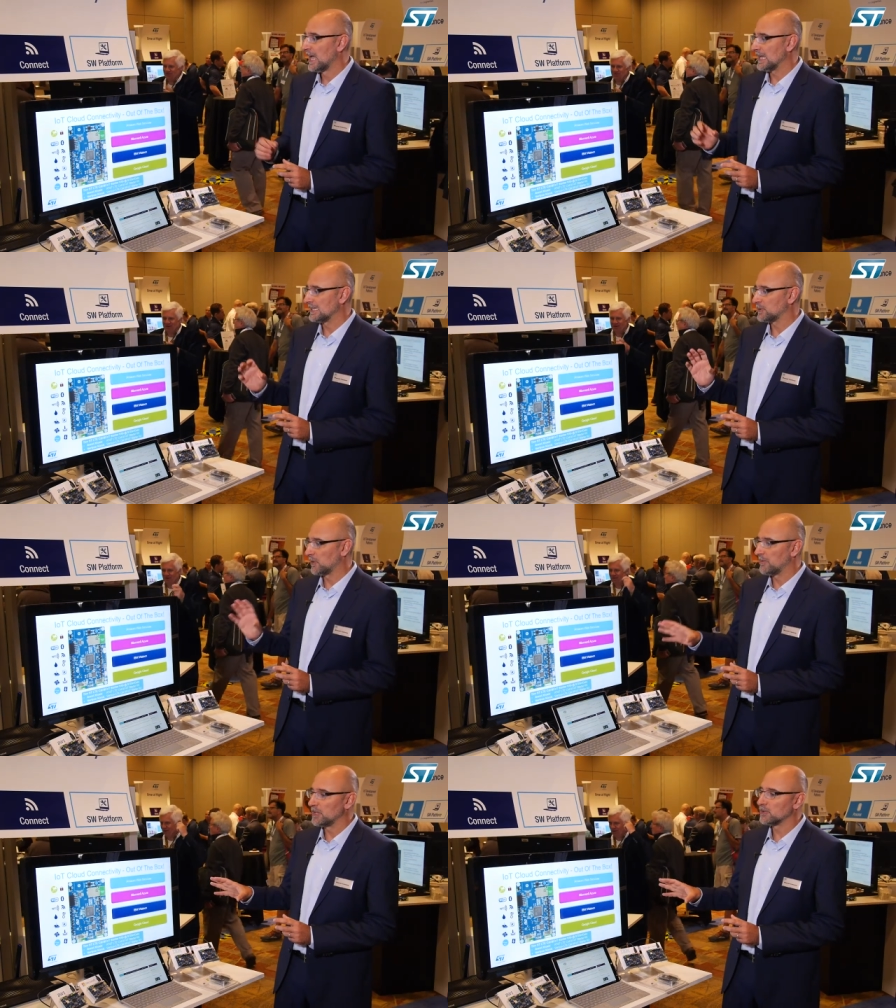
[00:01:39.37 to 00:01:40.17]
And it
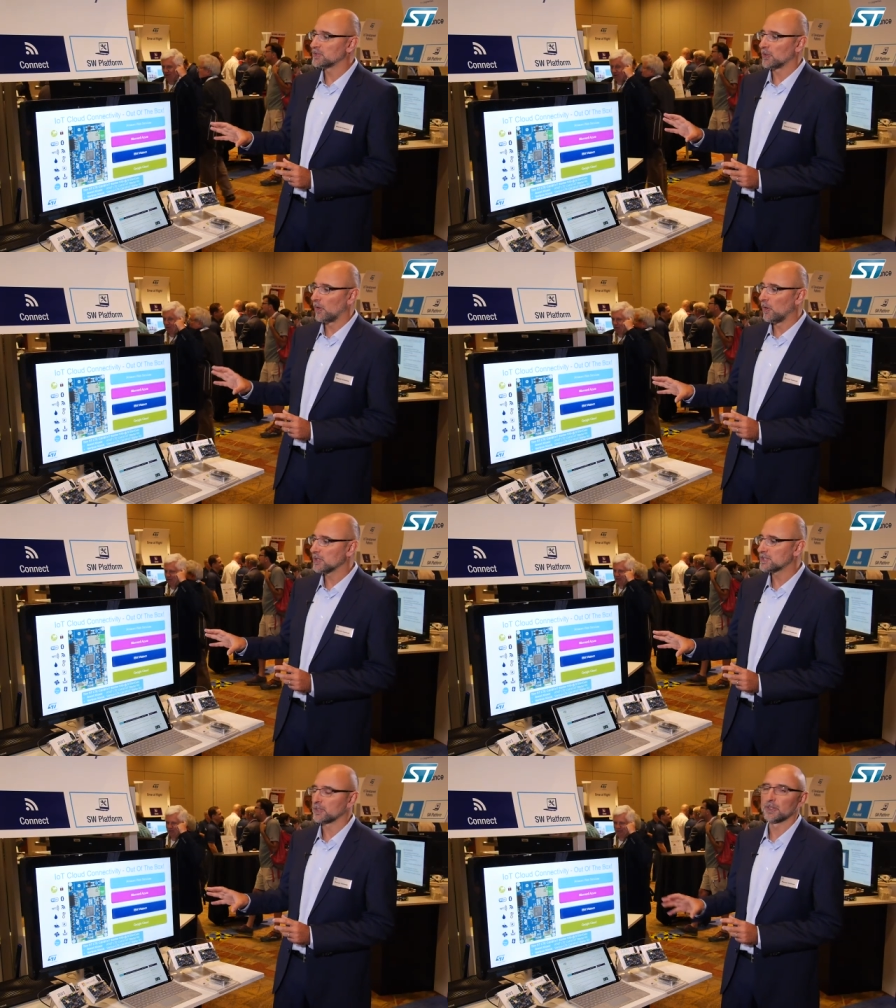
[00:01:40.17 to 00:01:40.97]
will be used
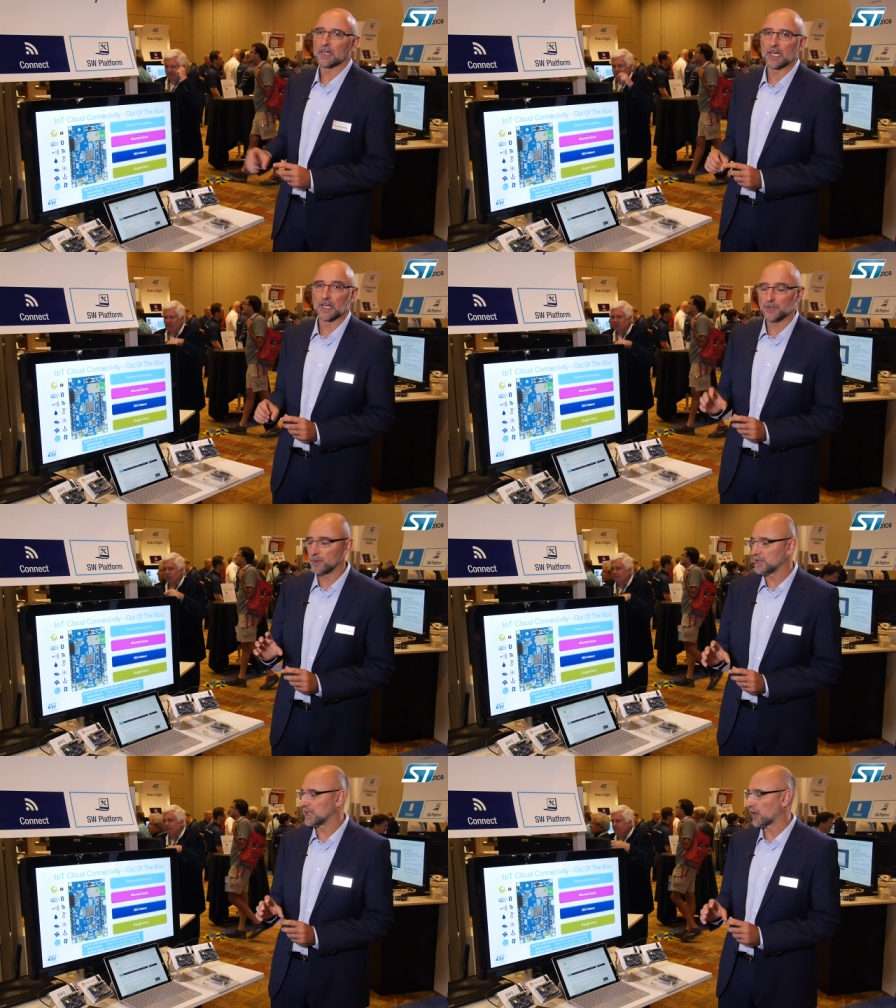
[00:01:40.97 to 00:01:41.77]
also uh,
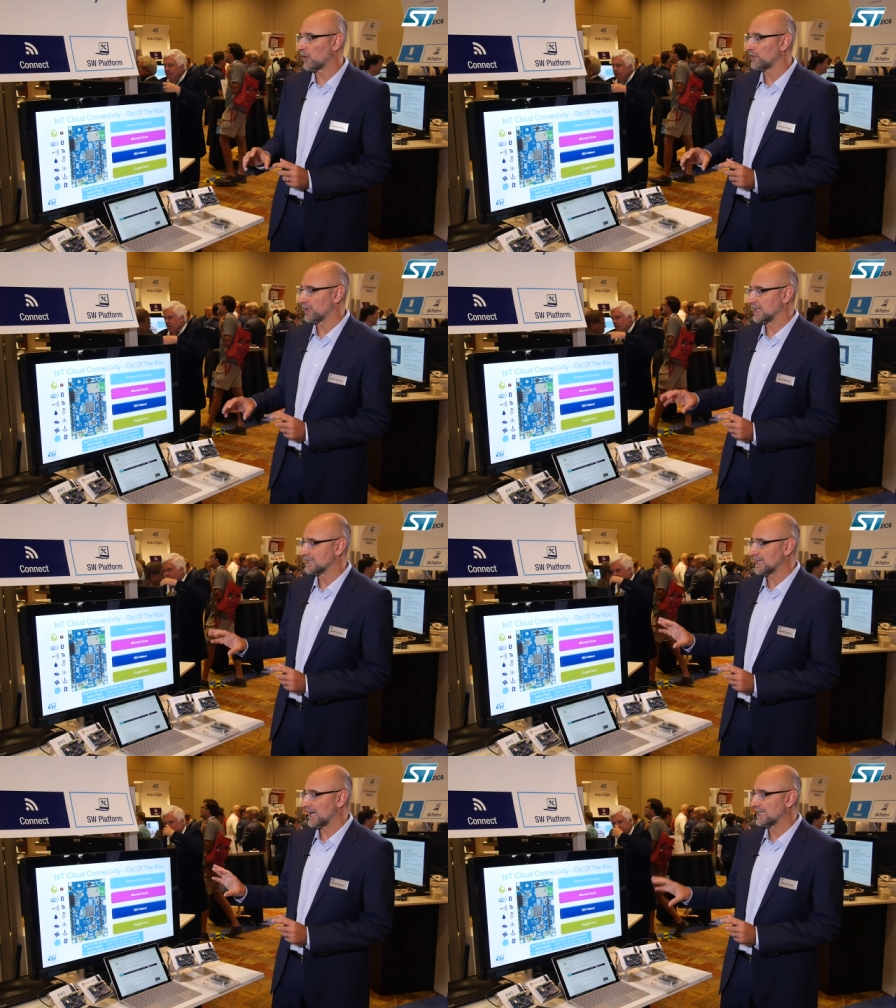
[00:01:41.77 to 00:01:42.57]
during the
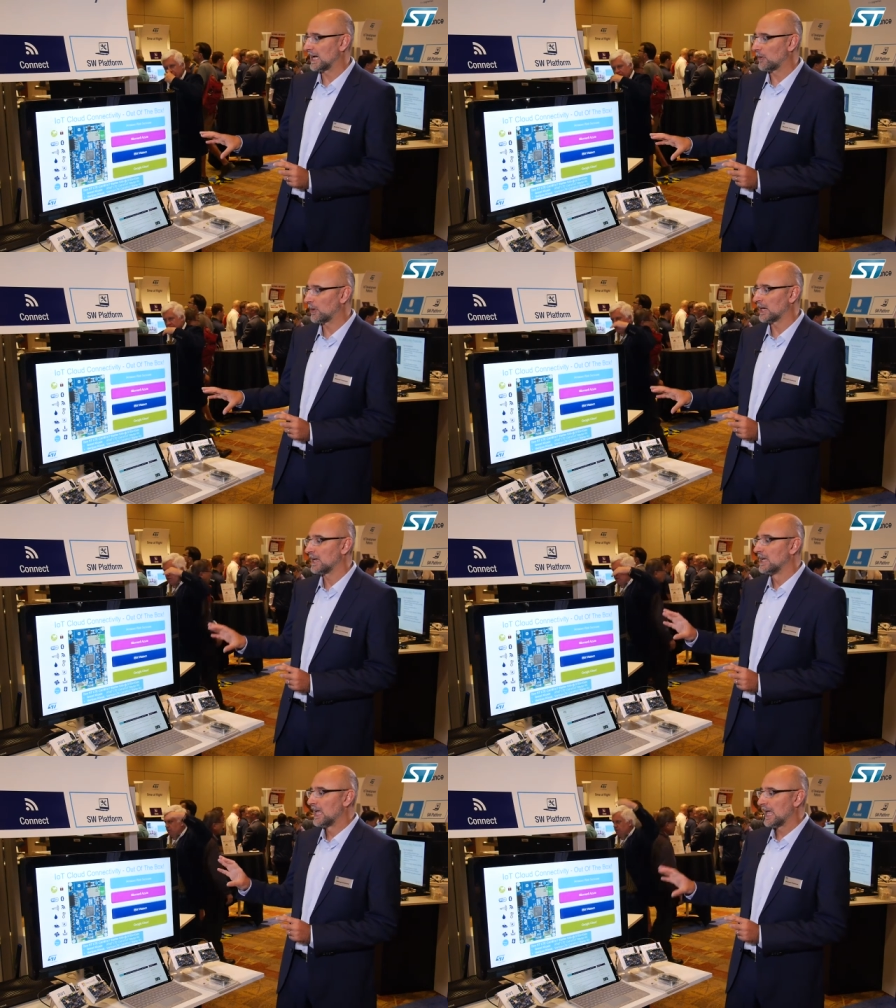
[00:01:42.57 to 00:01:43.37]
conference at our
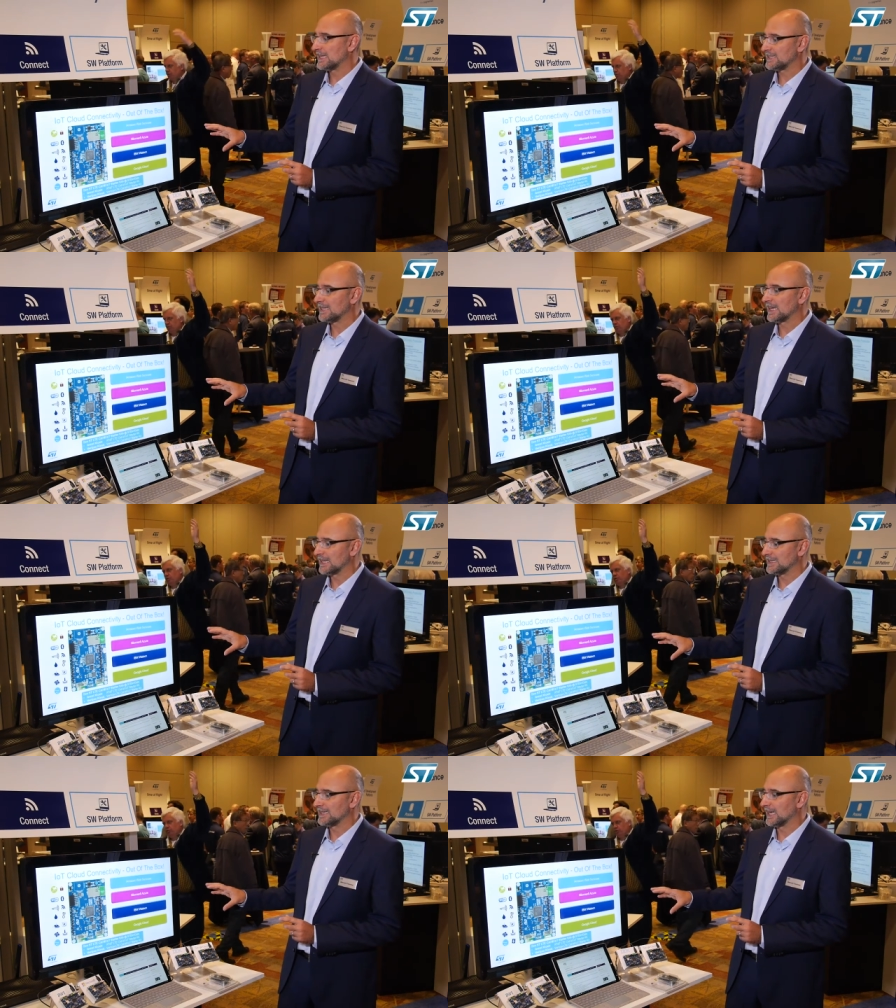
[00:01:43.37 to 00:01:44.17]
ST
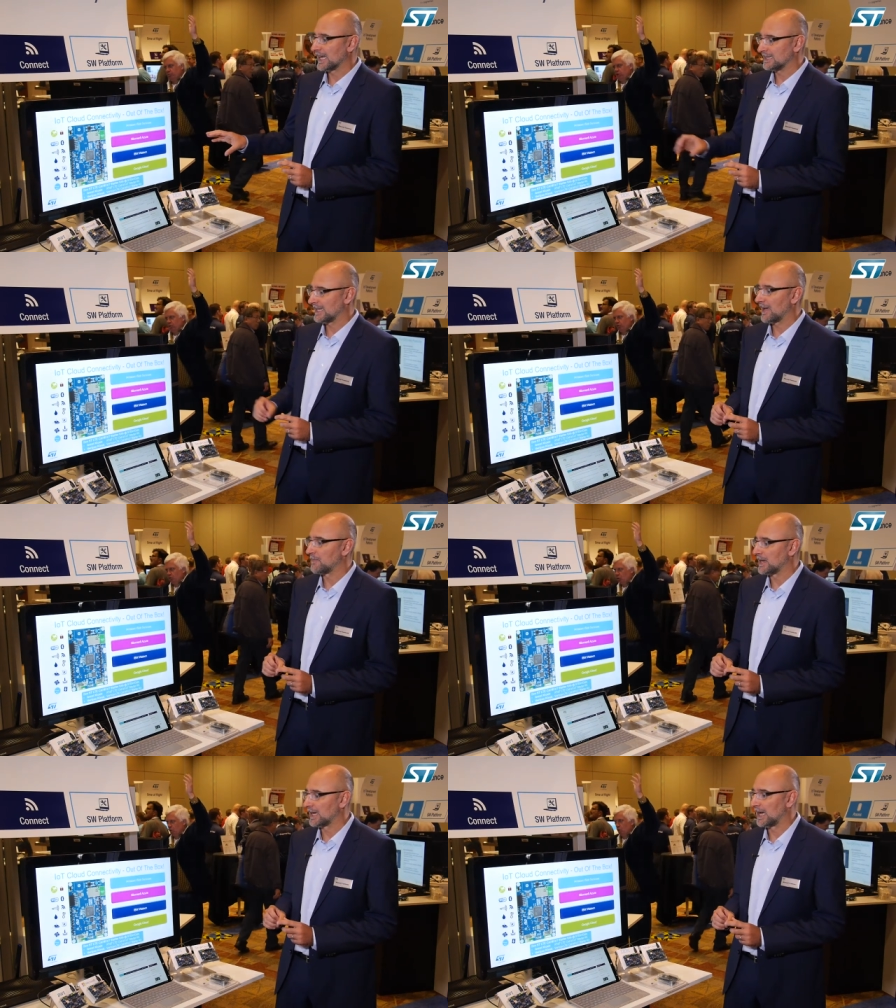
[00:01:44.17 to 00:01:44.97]
LTE
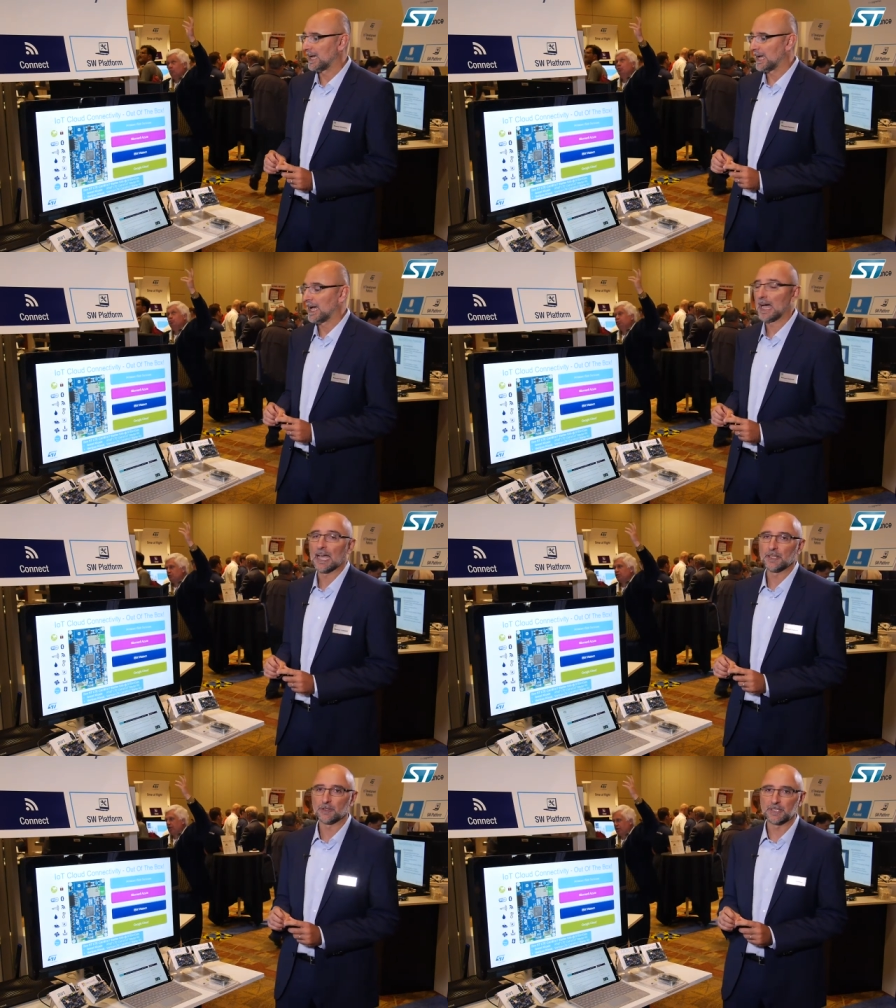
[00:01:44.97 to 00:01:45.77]
Cat-M uh,
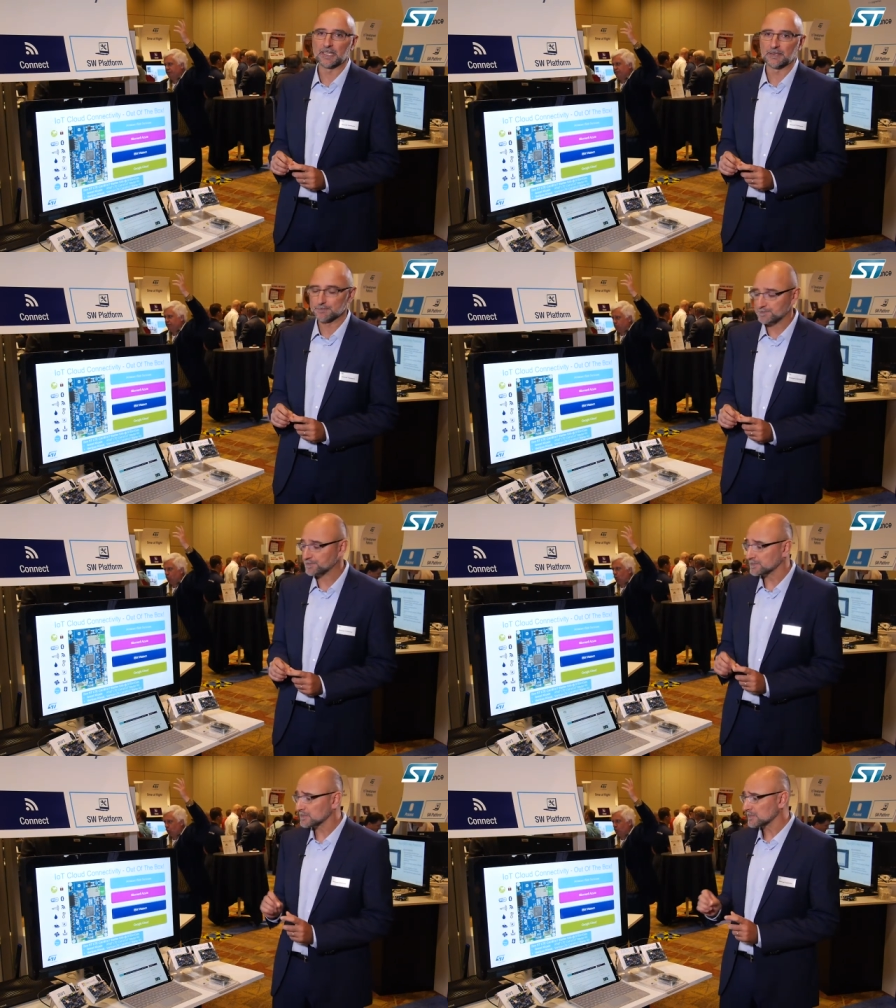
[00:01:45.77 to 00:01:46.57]
IoT
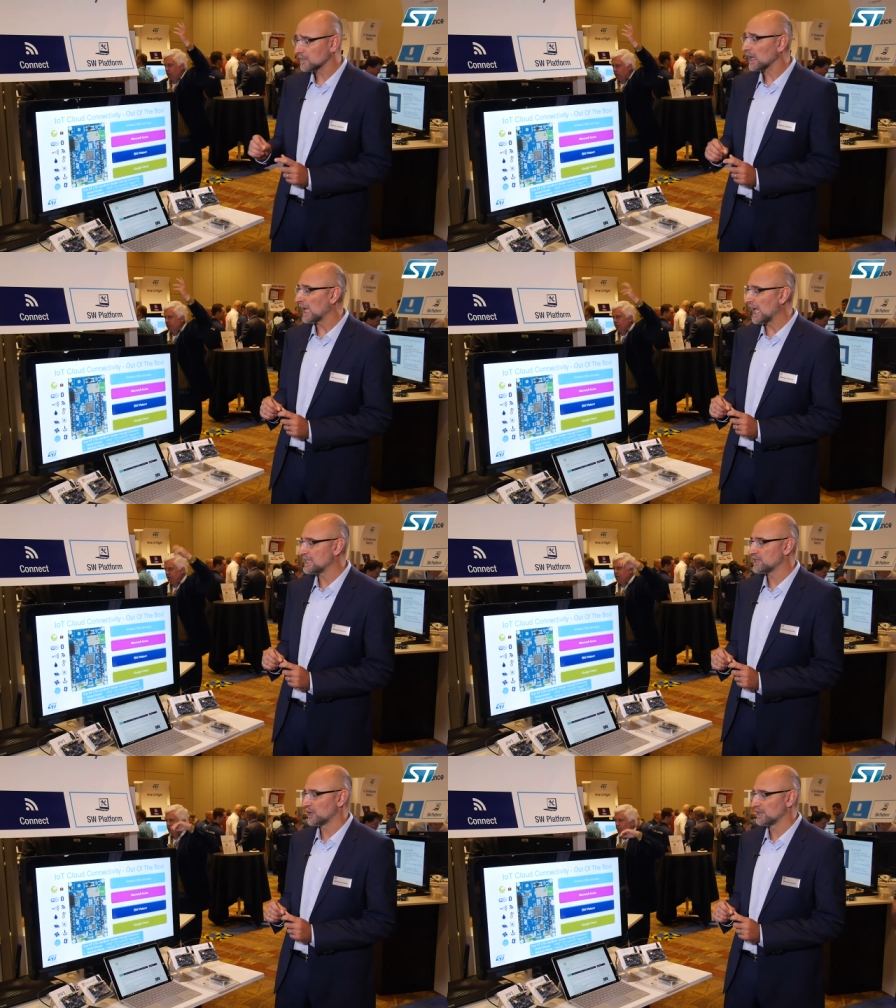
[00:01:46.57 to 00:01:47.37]

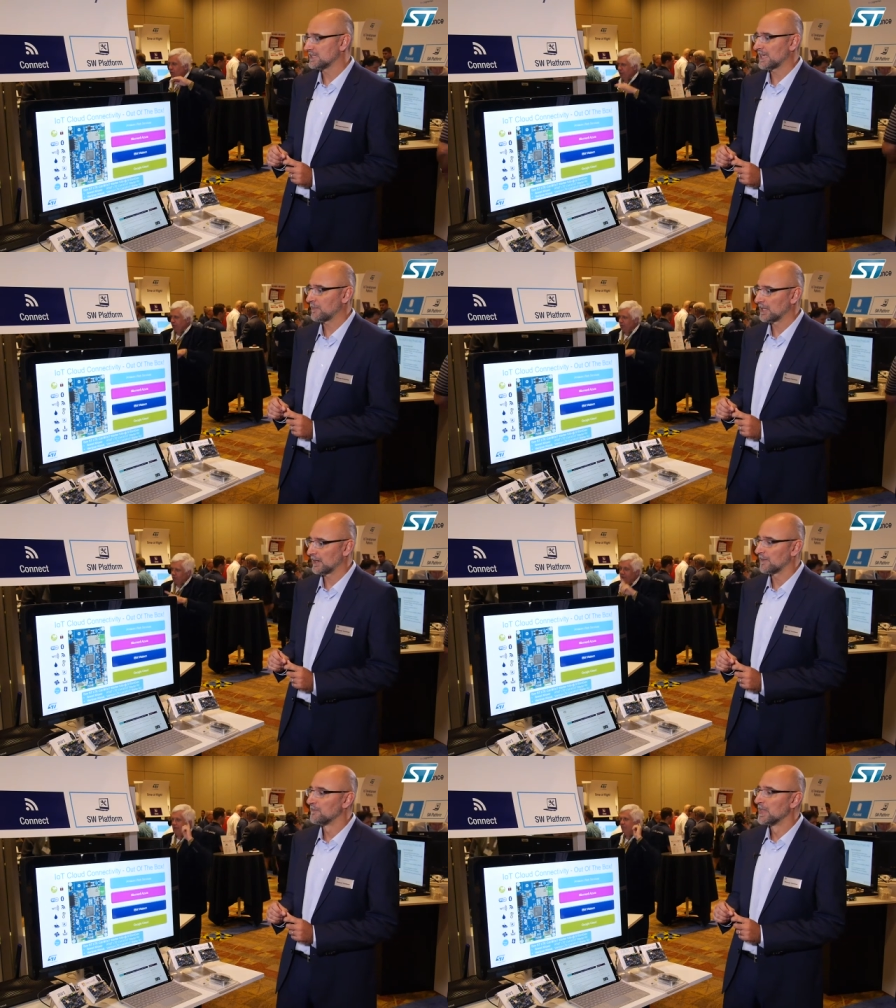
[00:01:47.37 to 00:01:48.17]
hands-on seminar.